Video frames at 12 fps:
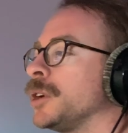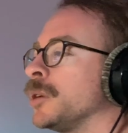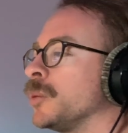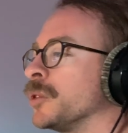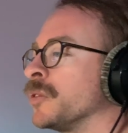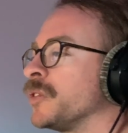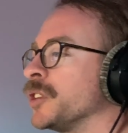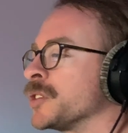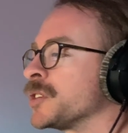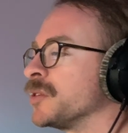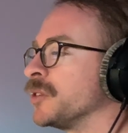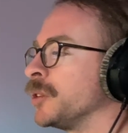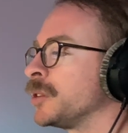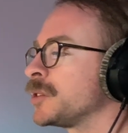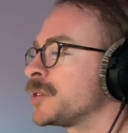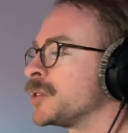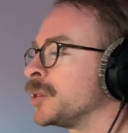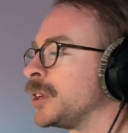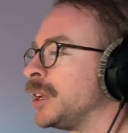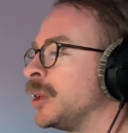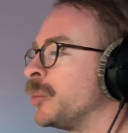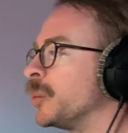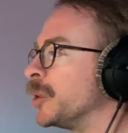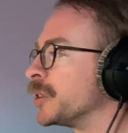I want first of all to clip
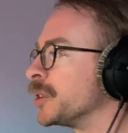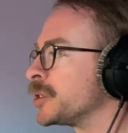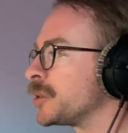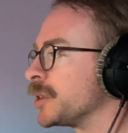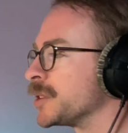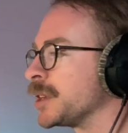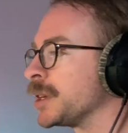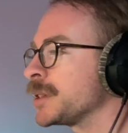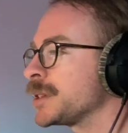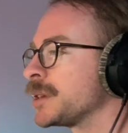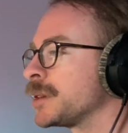a bit the transient.